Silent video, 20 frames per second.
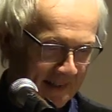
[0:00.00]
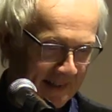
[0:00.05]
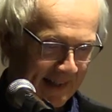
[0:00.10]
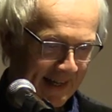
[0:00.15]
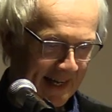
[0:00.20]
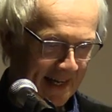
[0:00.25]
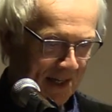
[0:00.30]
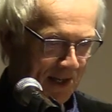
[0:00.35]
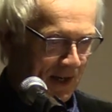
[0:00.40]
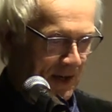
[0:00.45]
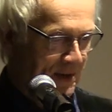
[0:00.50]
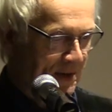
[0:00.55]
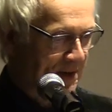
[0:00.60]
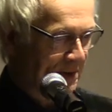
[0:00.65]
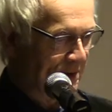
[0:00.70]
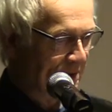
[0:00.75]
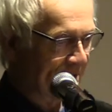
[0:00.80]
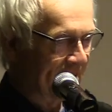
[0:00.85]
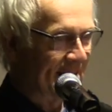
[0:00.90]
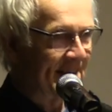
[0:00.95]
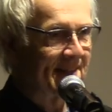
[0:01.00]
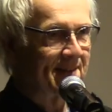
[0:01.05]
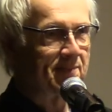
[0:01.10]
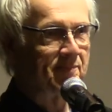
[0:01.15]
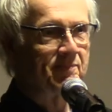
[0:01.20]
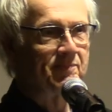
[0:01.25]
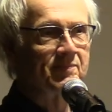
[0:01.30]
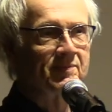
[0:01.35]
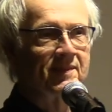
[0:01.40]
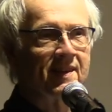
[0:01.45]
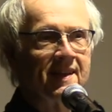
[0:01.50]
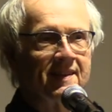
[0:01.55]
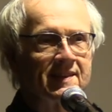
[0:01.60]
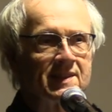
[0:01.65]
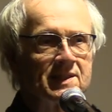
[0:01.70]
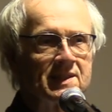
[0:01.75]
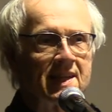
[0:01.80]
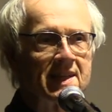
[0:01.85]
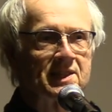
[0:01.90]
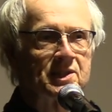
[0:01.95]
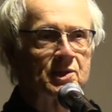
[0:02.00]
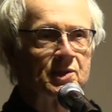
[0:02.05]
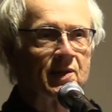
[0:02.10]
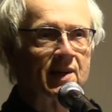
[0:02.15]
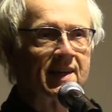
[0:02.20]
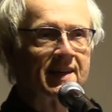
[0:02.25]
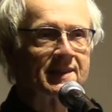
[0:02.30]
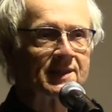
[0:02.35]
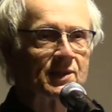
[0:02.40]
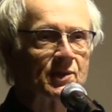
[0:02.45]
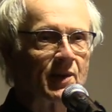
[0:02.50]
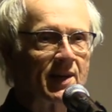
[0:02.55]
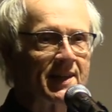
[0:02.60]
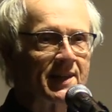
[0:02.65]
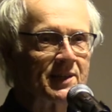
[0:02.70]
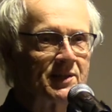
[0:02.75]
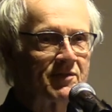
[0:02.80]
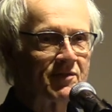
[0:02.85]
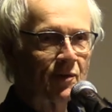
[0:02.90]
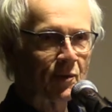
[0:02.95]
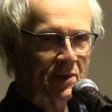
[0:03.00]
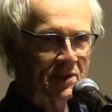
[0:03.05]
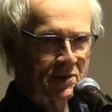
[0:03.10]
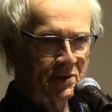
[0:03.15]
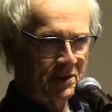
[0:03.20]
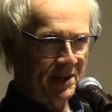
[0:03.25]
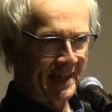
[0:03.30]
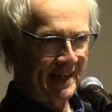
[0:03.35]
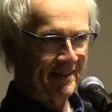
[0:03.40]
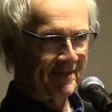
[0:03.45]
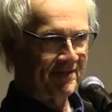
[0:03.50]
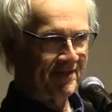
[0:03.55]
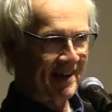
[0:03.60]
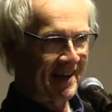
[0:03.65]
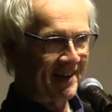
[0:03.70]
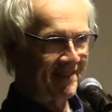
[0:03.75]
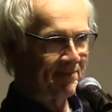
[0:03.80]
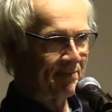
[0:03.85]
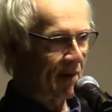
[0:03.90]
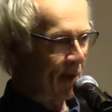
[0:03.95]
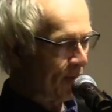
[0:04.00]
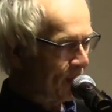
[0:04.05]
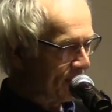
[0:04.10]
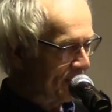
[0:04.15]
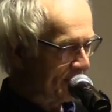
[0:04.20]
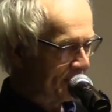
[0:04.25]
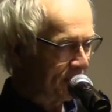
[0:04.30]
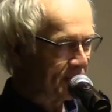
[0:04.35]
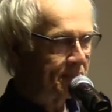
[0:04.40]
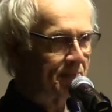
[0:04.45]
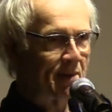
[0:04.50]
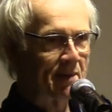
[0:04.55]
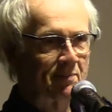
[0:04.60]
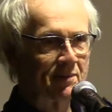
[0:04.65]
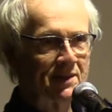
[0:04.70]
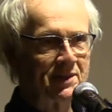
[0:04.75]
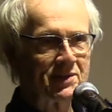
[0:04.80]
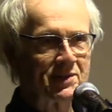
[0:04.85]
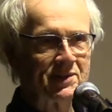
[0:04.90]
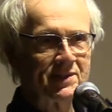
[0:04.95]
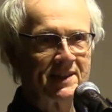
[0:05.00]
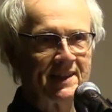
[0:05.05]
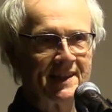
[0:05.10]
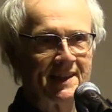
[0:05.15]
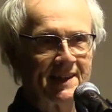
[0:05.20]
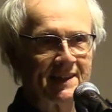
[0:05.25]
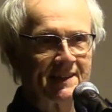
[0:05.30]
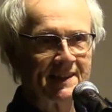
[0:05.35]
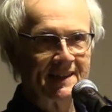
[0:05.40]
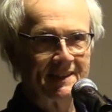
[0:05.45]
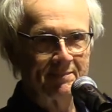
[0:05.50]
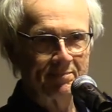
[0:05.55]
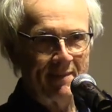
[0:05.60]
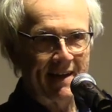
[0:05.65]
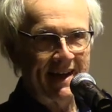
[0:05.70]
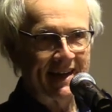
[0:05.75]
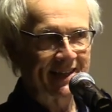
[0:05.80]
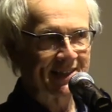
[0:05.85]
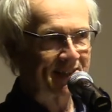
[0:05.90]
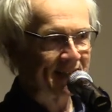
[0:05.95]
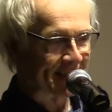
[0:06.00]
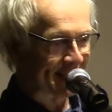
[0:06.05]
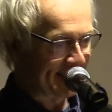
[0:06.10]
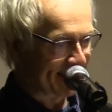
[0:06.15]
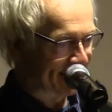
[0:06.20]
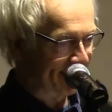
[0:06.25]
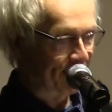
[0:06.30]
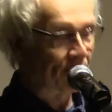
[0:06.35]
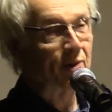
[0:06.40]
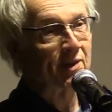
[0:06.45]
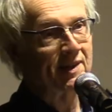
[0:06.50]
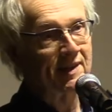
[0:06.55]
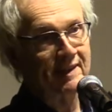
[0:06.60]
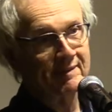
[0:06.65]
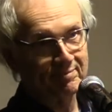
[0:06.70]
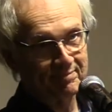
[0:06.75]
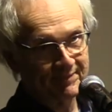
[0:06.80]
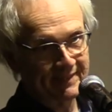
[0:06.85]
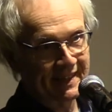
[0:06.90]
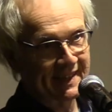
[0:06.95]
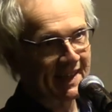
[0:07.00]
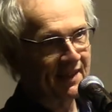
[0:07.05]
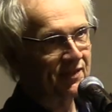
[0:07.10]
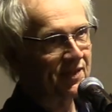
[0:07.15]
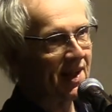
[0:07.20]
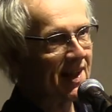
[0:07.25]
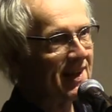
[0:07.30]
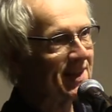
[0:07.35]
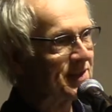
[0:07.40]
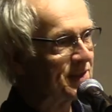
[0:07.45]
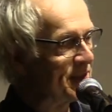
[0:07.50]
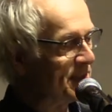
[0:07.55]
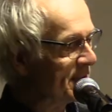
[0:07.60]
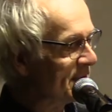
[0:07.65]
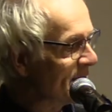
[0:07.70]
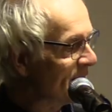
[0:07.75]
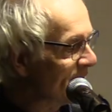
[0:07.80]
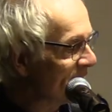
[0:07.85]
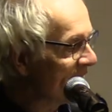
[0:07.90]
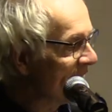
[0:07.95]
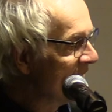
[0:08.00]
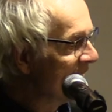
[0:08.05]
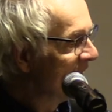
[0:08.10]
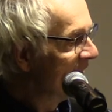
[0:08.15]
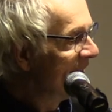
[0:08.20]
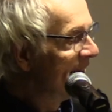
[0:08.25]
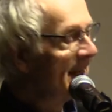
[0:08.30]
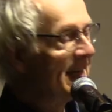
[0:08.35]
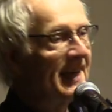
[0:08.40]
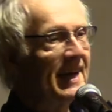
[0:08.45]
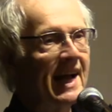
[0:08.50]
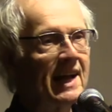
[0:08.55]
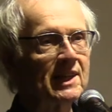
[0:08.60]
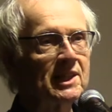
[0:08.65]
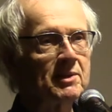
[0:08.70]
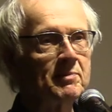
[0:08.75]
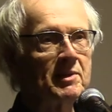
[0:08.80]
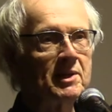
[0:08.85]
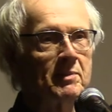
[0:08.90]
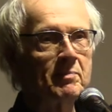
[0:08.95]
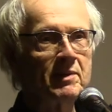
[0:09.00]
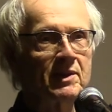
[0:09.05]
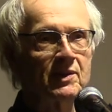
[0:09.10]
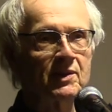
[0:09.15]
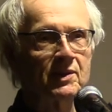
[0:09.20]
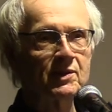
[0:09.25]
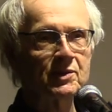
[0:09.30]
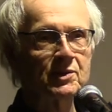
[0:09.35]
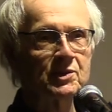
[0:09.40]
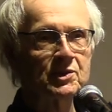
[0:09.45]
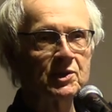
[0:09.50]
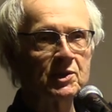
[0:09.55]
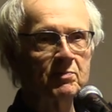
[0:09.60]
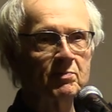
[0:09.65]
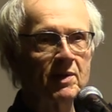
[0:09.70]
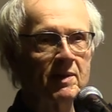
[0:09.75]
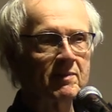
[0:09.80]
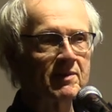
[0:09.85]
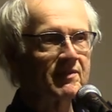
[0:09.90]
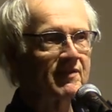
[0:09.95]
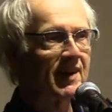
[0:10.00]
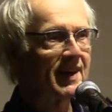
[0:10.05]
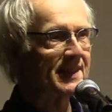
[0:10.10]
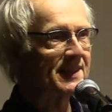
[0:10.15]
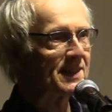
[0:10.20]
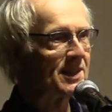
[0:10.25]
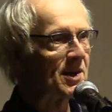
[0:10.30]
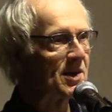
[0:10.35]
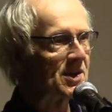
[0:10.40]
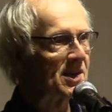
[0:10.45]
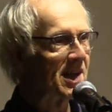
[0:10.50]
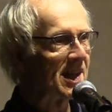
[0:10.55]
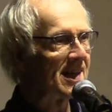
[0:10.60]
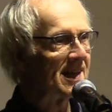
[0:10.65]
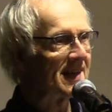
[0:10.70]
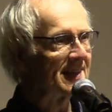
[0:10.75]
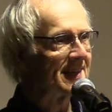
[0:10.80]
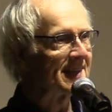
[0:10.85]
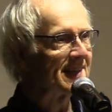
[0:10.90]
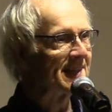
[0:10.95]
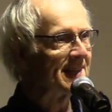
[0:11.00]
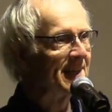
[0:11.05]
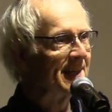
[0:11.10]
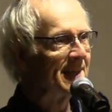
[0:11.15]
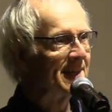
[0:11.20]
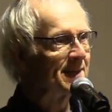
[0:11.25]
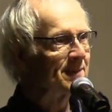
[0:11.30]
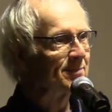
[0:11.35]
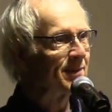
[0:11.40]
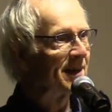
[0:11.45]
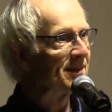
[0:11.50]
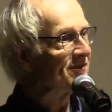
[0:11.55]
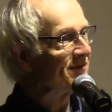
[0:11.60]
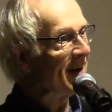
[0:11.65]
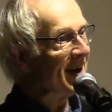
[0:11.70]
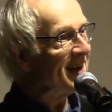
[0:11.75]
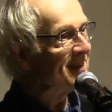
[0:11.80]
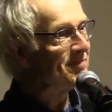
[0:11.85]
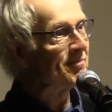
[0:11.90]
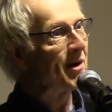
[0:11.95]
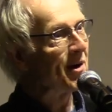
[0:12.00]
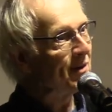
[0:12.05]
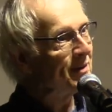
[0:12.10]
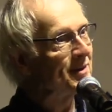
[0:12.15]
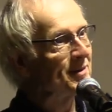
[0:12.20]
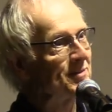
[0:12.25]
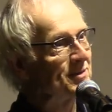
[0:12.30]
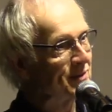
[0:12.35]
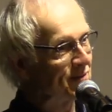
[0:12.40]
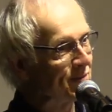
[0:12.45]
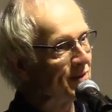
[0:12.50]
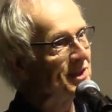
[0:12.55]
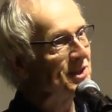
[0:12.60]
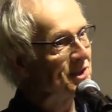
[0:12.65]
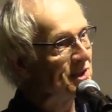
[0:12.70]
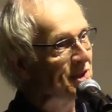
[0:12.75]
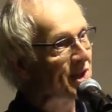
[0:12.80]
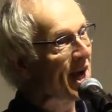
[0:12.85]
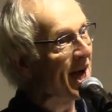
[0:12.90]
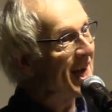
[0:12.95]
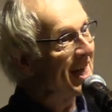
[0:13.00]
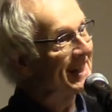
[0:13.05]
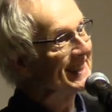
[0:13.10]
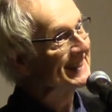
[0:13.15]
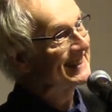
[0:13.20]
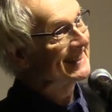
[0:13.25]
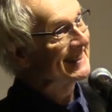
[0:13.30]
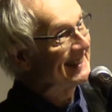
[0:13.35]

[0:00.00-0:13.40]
Thank you. Um, this last year, I had the great good fortune to have five poems published in a magazine or a, an anthology called Alchemy of Miracles. You can probably find it online. But five poems in one shot.